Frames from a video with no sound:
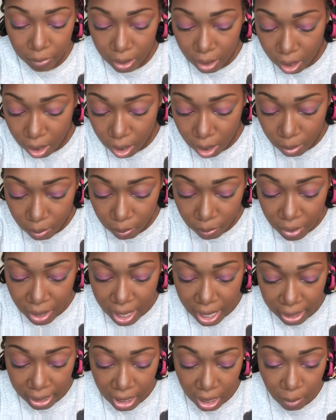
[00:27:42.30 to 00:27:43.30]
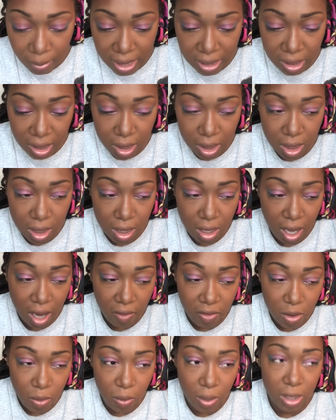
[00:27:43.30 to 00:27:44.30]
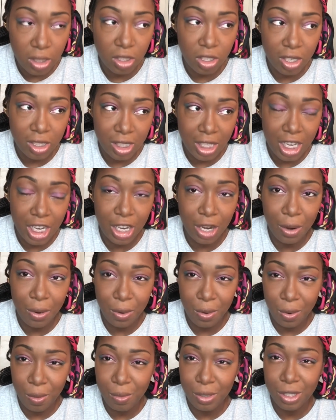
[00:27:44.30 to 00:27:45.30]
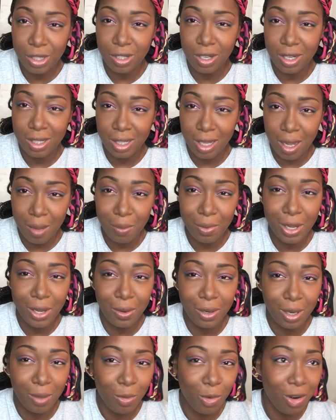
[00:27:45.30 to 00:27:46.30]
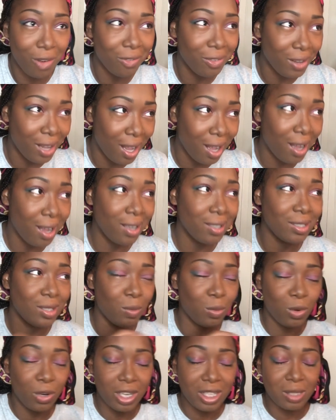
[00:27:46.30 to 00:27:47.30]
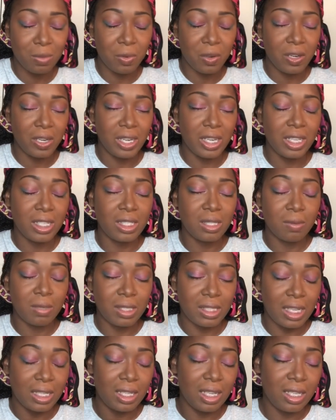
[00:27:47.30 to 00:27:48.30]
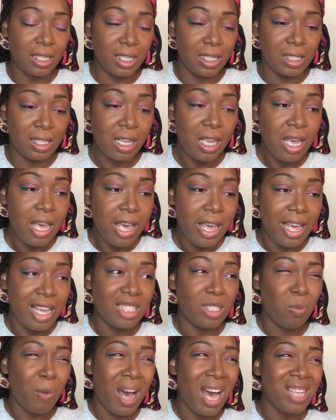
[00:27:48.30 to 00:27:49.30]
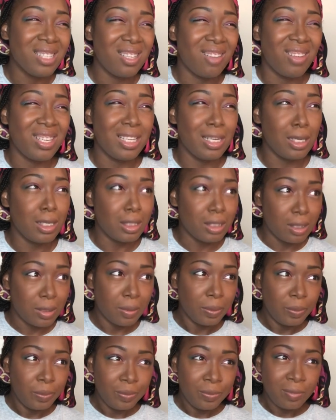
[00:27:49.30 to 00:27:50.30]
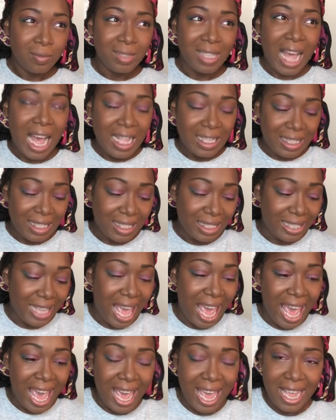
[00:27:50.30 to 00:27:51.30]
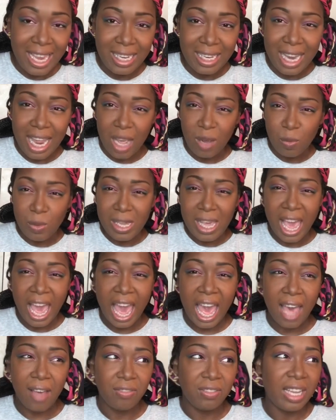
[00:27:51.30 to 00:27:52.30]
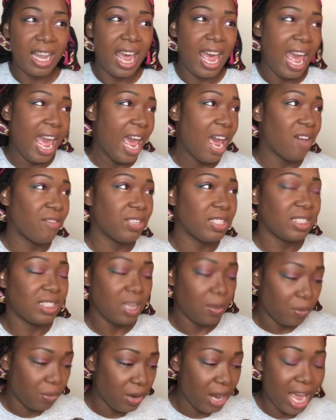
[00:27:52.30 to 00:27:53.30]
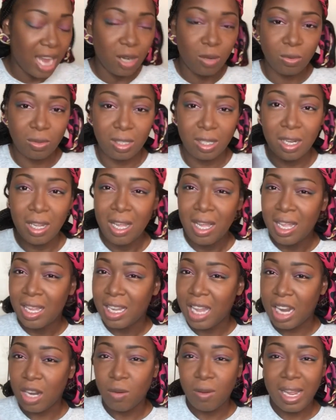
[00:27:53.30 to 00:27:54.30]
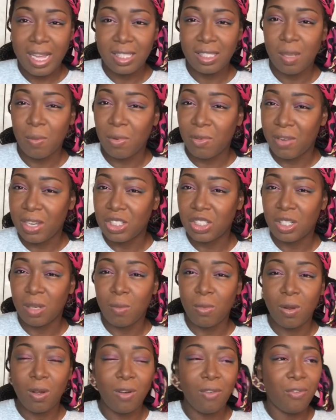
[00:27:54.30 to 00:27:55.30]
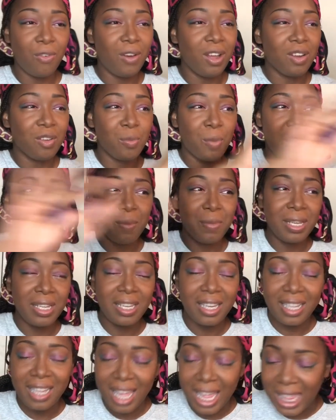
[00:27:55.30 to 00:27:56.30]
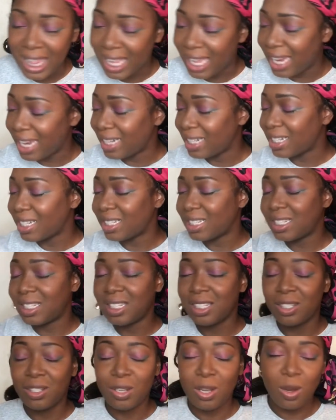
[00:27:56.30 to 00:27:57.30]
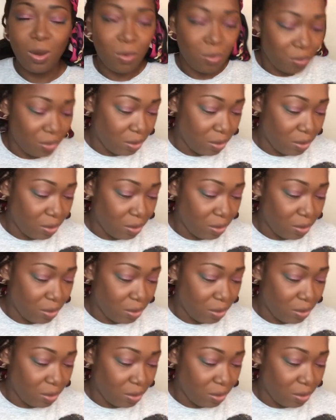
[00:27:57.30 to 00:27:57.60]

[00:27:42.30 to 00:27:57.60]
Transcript: Can't wait till everyone starts getting home and starts uploading more vlogs or more experience, because I think it's positive. I think it's not sad that we have to have a separate. I don't like separation. I'm all for everybody being together and just, you know,